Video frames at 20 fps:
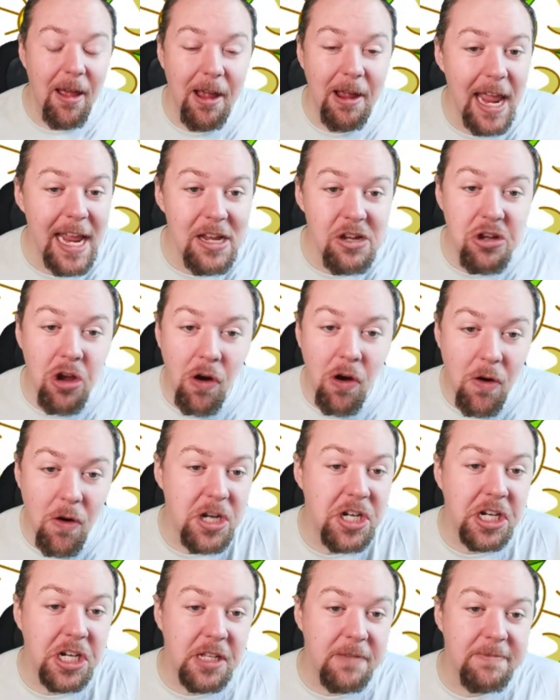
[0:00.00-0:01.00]

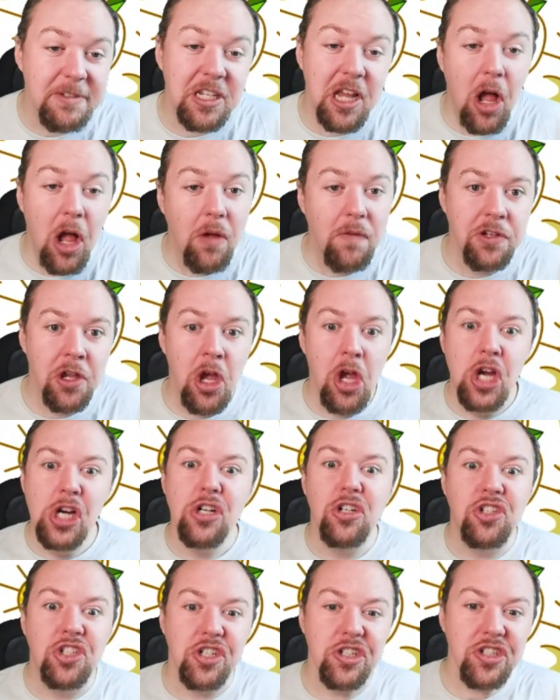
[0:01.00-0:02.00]
encouraging themselves
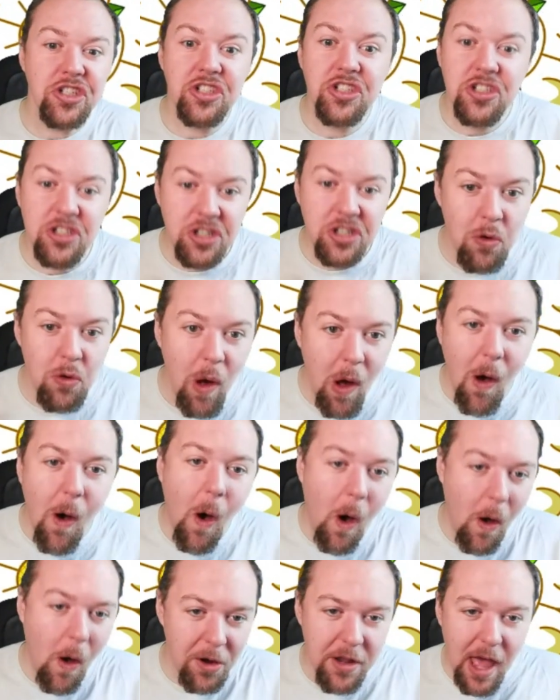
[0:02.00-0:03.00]
just to
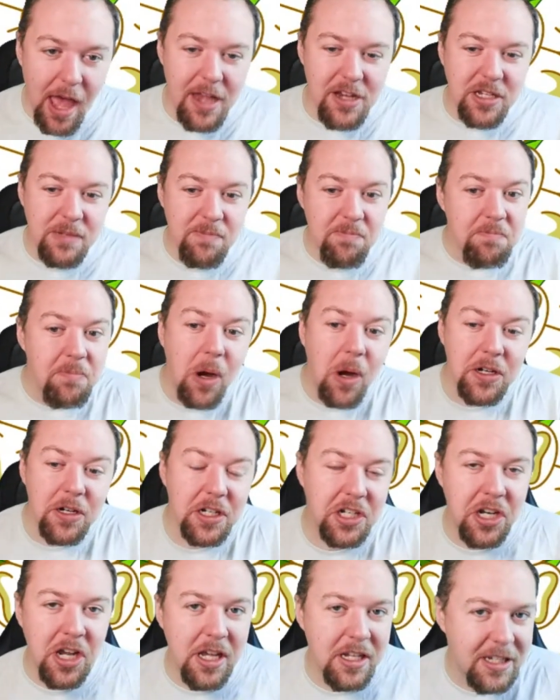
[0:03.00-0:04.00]
hoard as
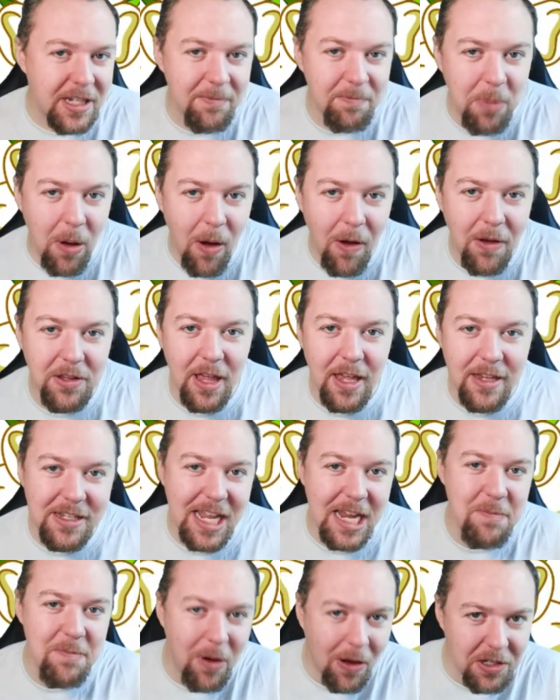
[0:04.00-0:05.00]
much as it as
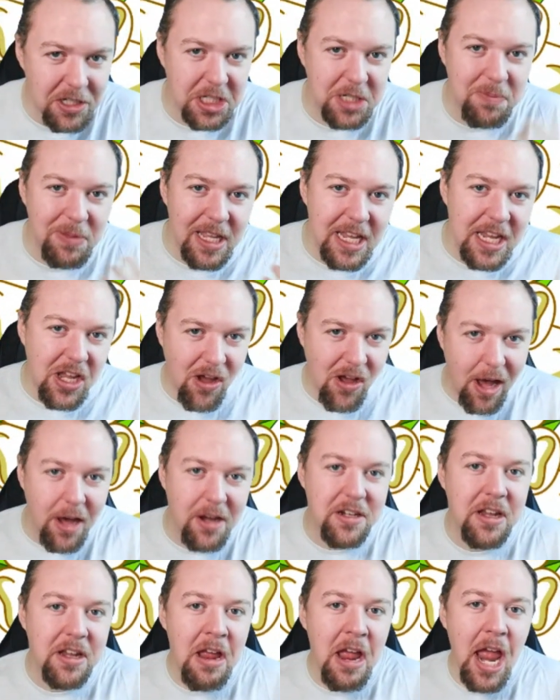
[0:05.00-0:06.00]
they possibly
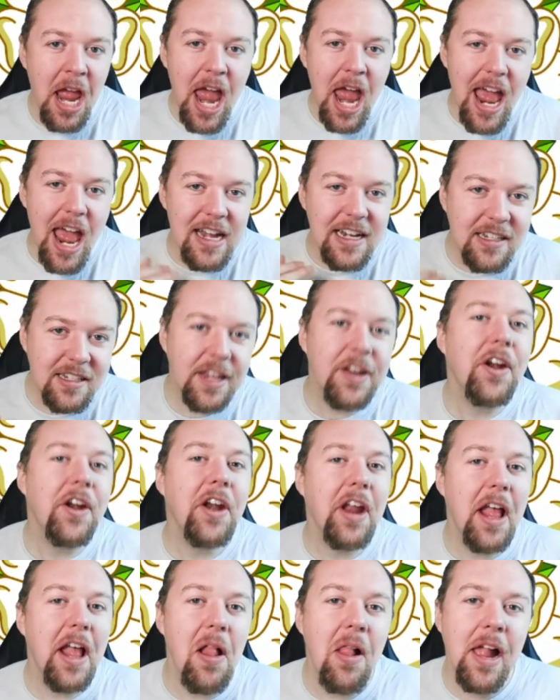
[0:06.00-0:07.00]
could and sit on
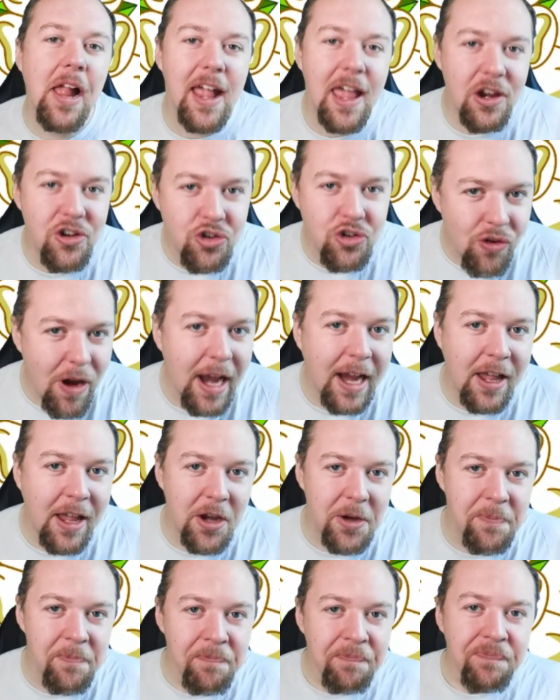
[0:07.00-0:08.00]
it like a
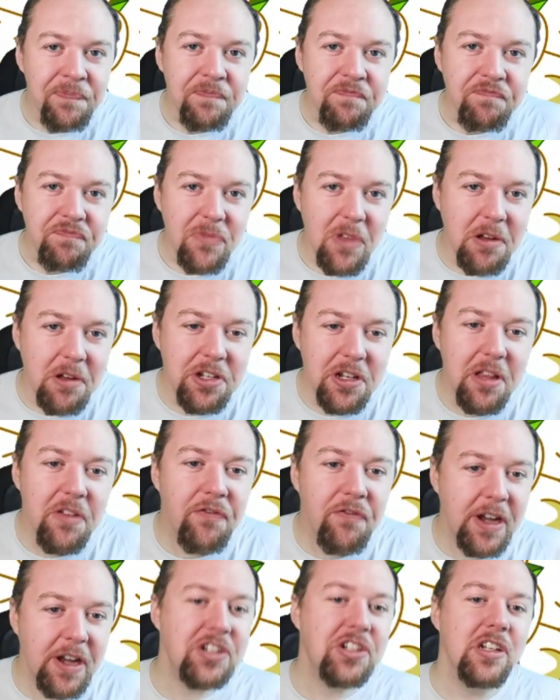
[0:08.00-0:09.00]
dragon until
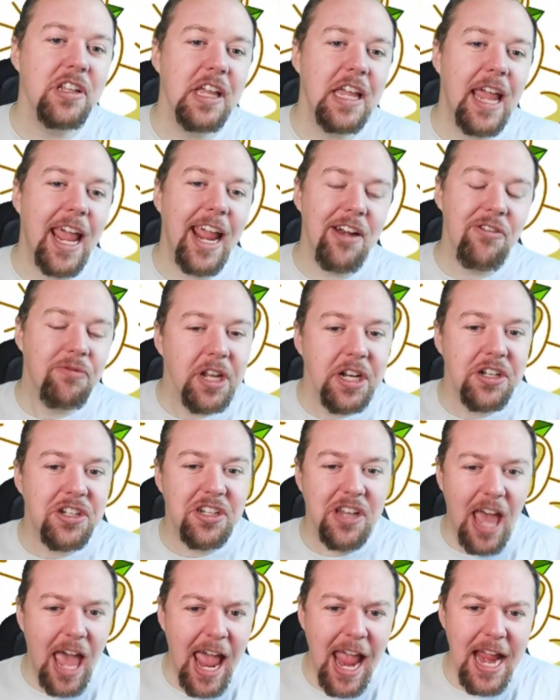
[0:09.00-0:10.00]
eventually it
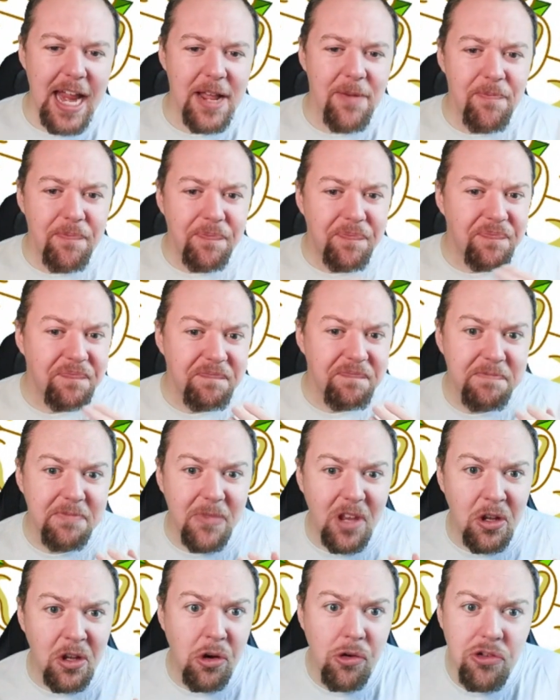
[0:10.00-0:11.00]
reached a
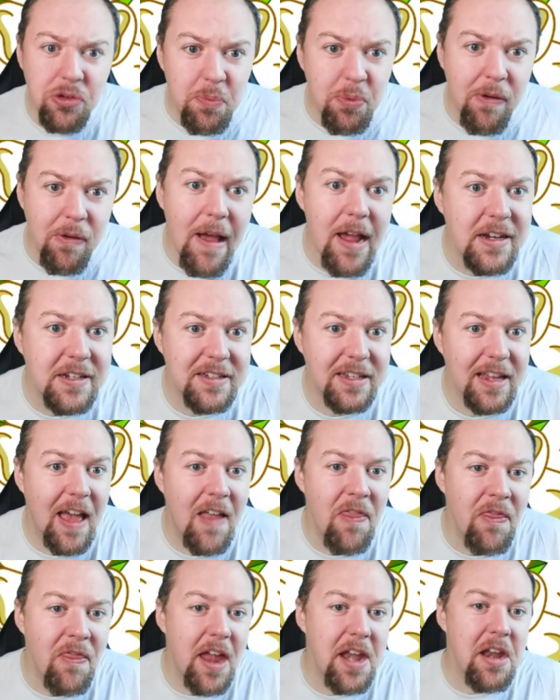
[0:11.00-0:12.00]
good price
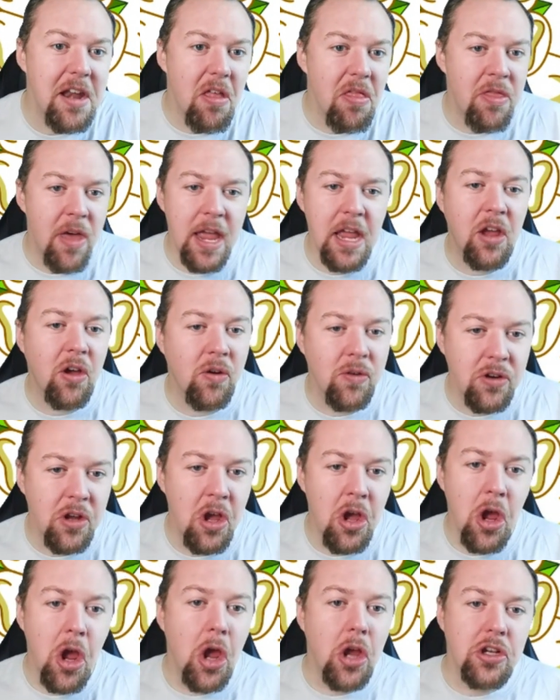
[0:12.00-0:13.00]
and then they could
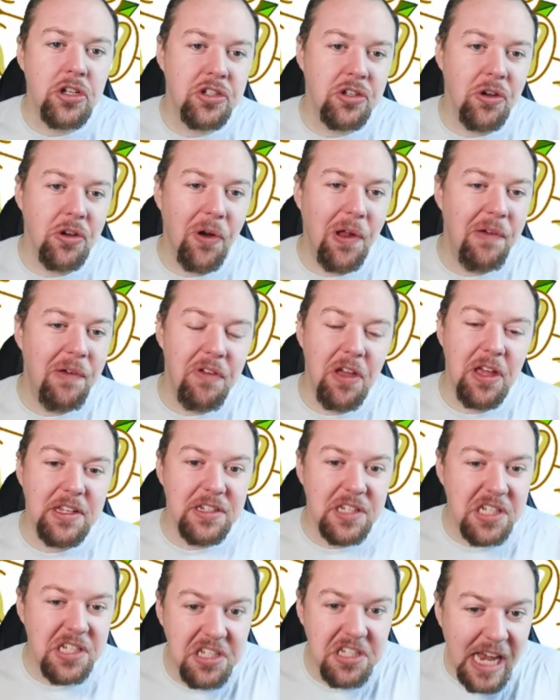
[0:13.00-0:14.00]
sort of
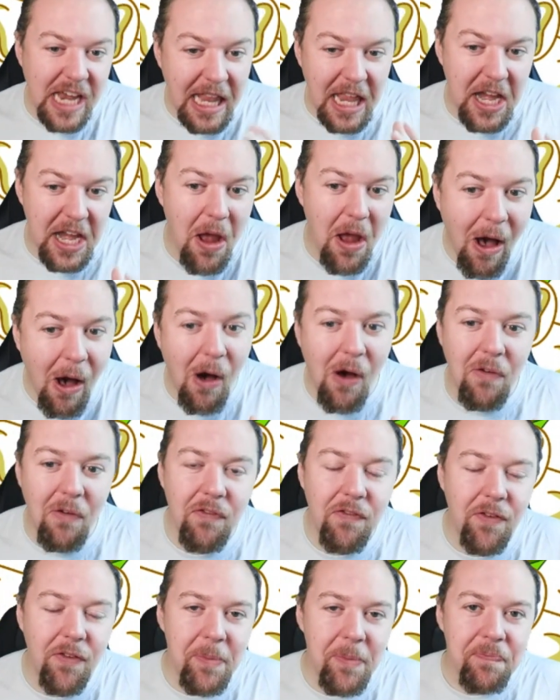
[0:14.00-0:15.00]
sell it
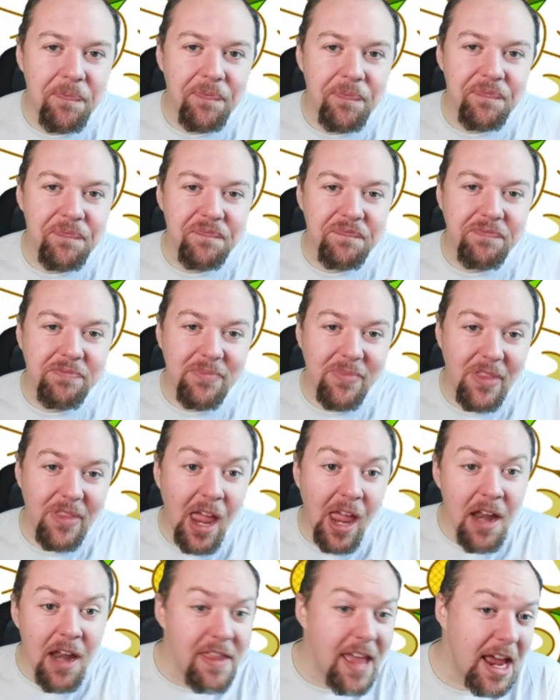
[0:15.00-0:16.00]
off
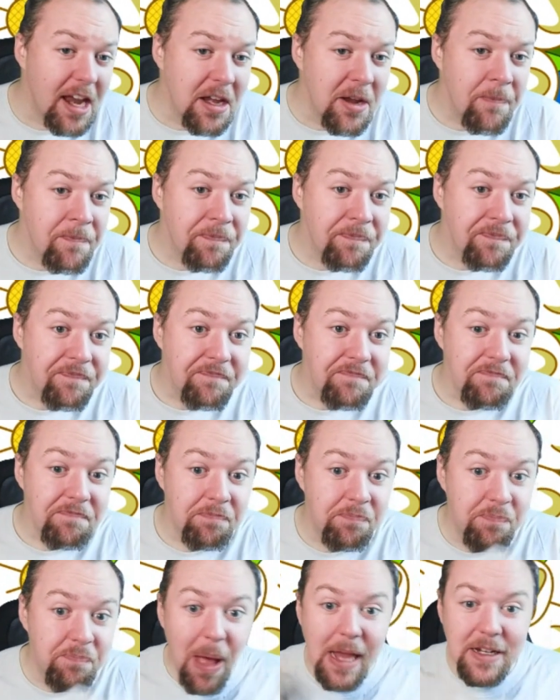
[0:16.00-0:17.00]
and then
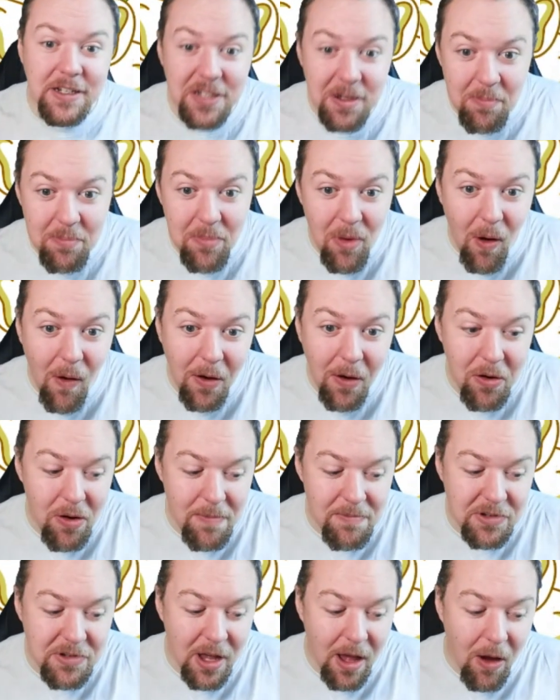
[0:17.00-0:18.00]
buy some more
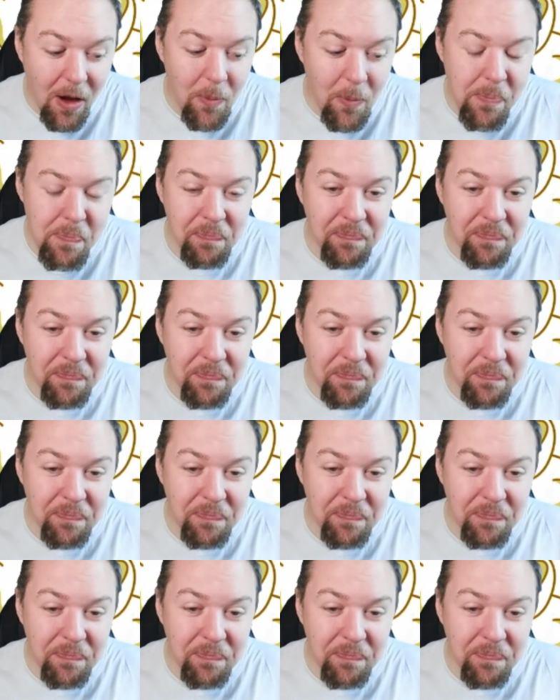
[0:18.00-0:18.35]
crypto